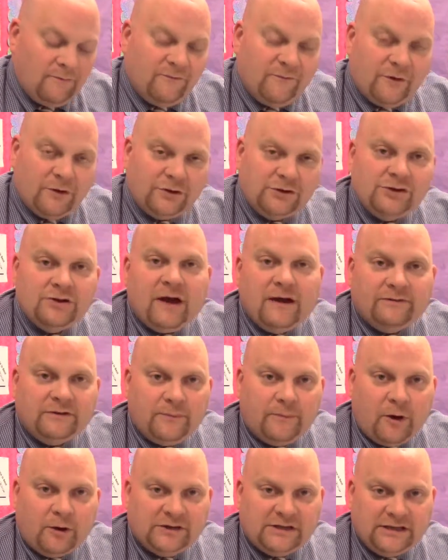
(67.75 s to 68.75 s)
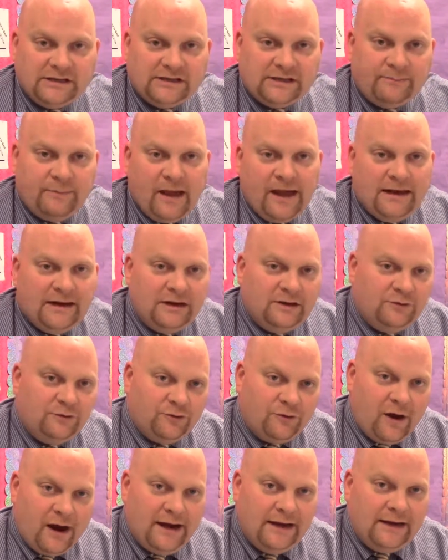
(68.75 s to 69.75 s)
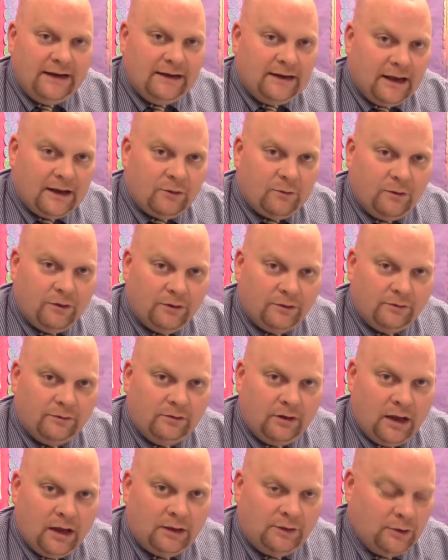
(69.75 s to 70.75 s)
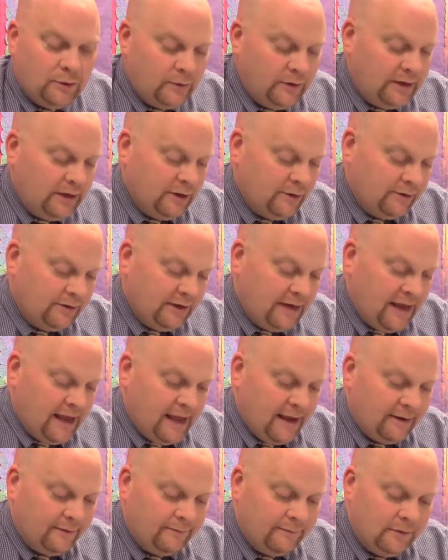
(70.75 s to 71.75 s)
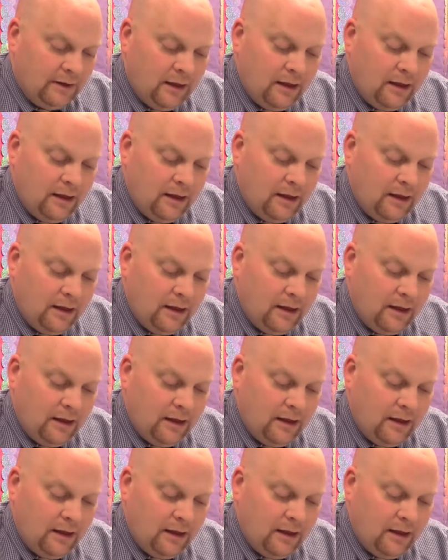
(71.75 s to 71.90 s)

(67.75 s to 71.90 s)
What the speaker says: First, you have to participate in training like we're doing here today.